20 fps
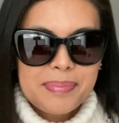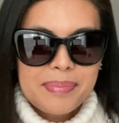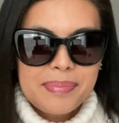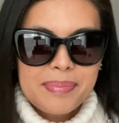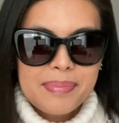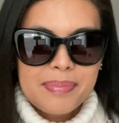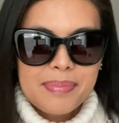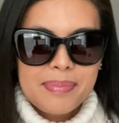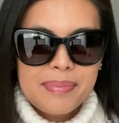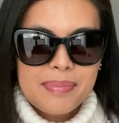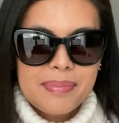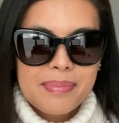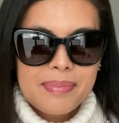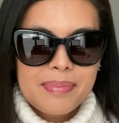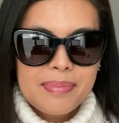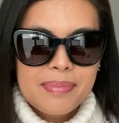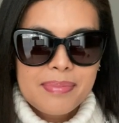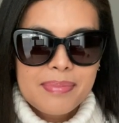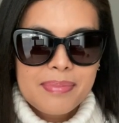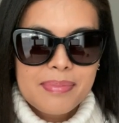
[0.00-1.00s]

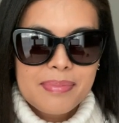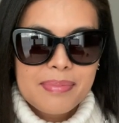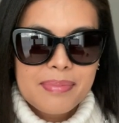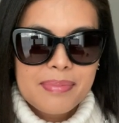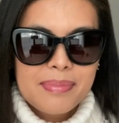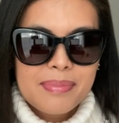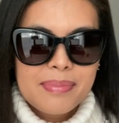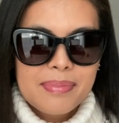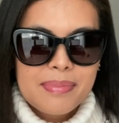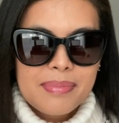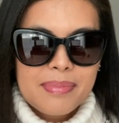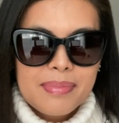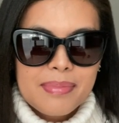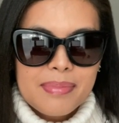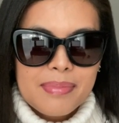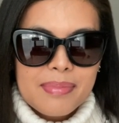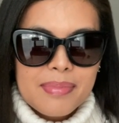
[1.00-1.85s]
[no speech]